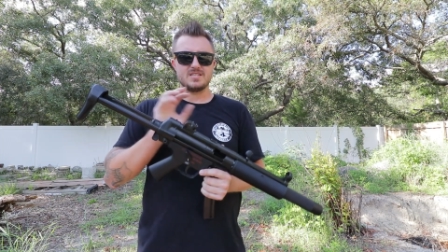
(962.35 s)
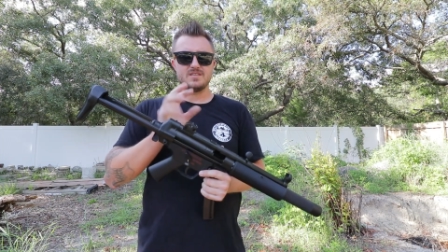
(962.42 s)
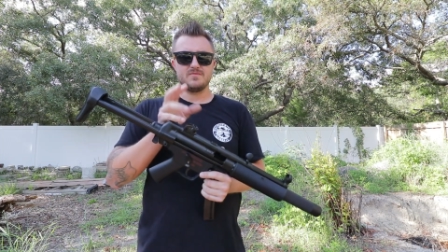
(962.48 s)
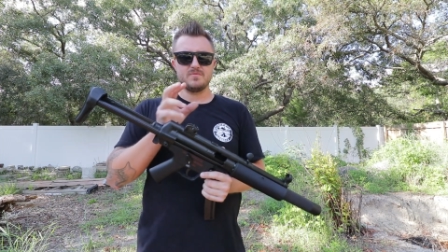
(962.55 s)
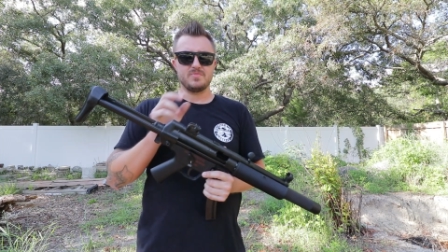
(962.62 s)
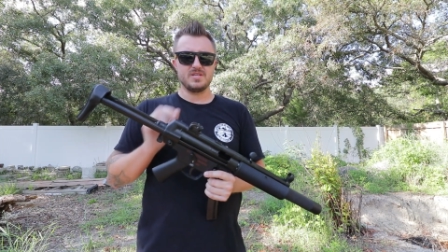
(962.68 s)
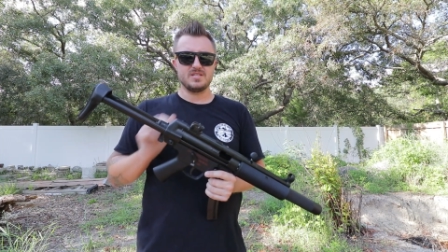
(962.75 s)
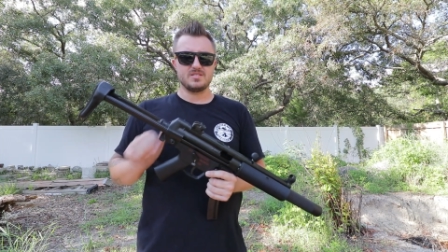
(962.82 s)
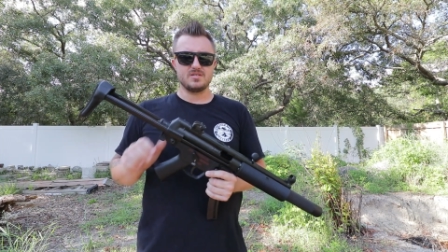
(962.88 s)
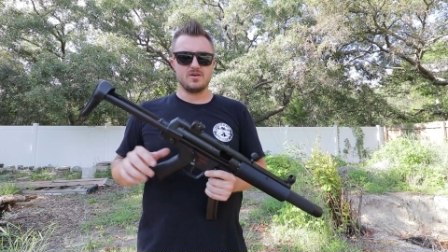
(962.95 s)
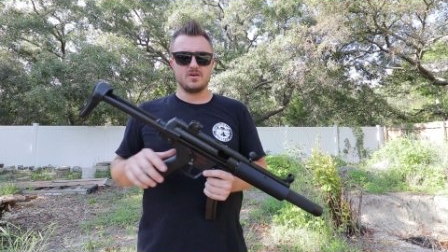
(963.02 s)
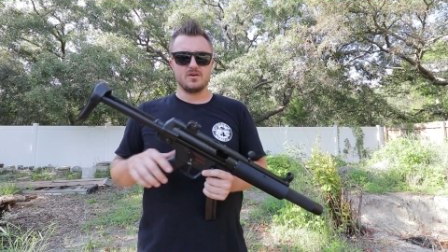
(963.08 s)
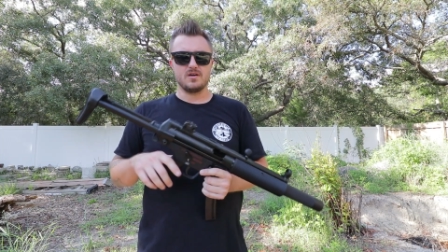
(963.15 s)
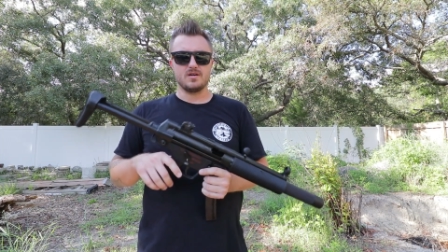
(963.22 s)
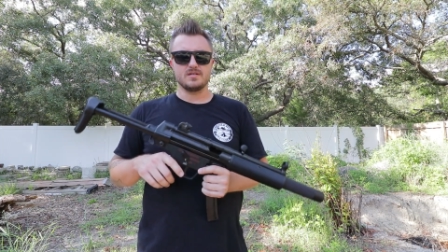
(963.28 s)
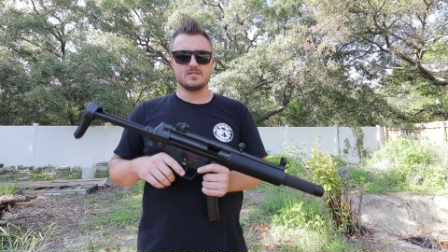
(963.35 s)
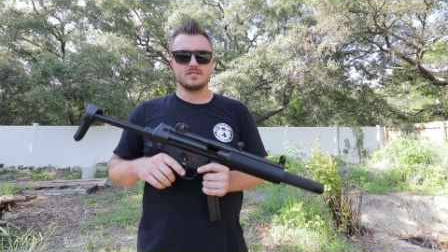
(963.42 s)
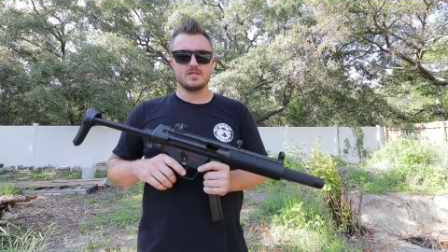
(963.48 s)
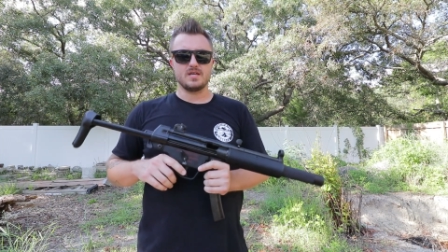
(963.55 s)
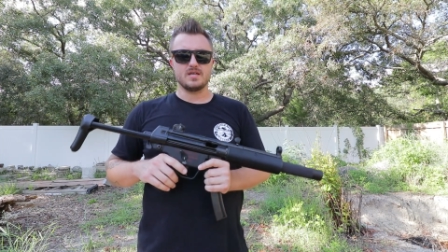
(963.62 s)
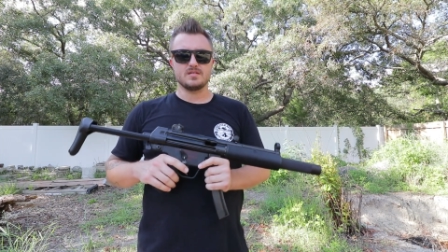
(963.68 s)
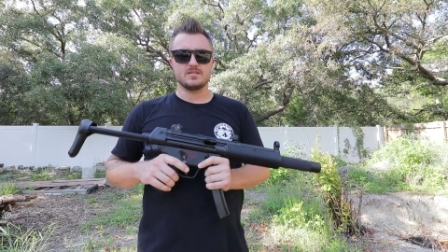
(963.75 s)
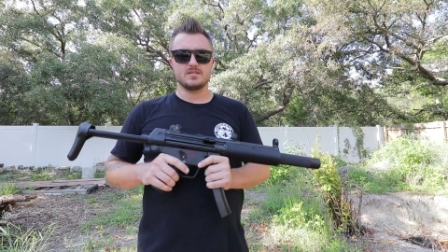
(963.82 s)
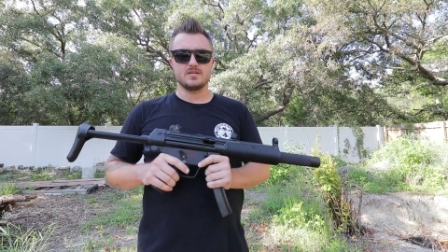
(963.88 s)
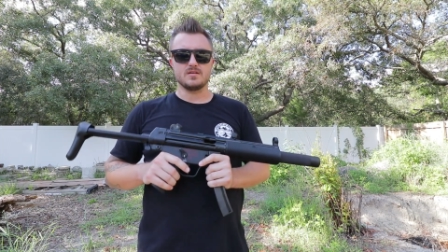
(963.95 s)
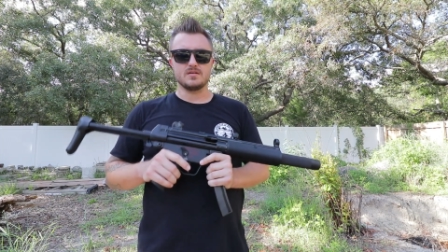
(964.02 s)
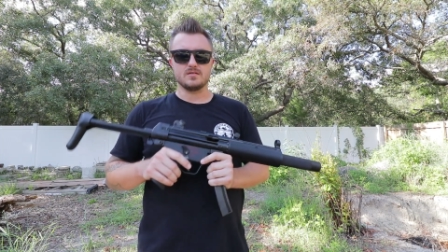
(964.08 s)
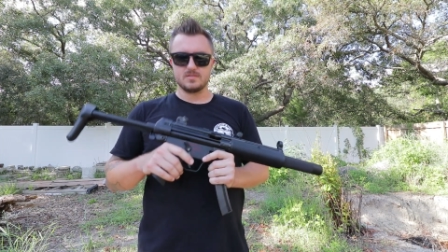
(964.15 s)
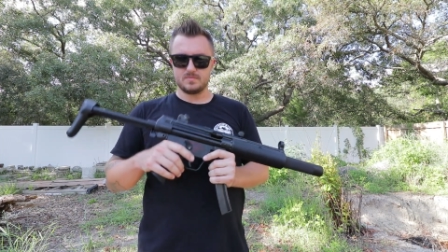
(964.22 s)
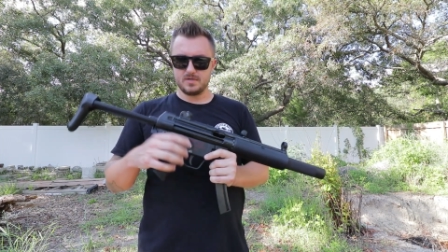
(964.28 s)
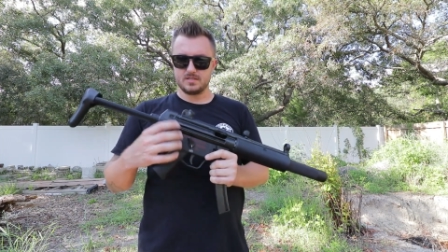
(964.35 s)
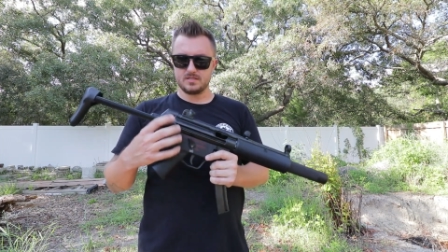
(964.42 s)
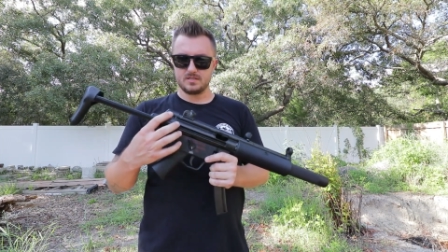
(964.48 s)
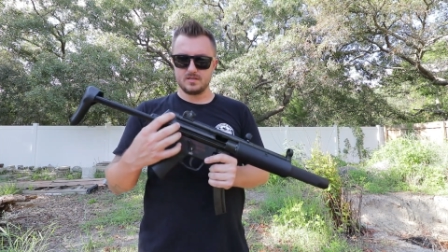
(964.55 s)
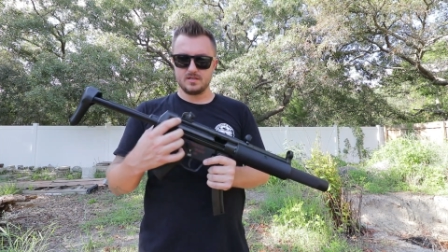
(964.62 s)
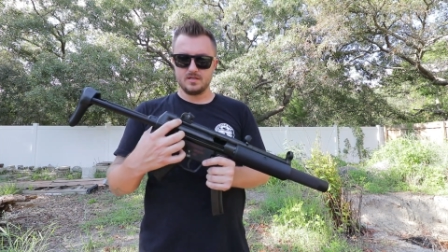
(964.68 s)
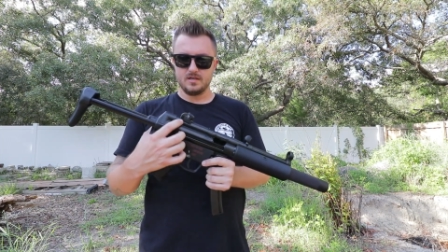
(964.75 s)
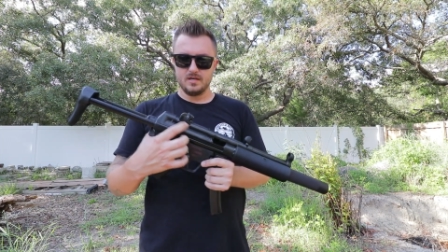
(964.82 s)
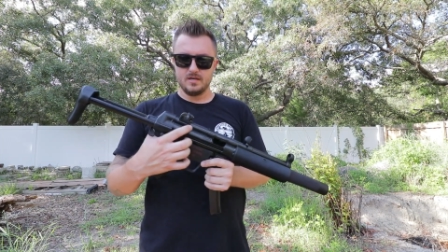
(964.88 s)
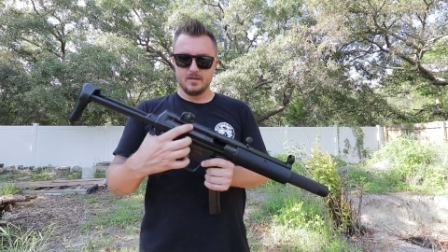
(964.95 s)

Even PTR honestly has, uh, especially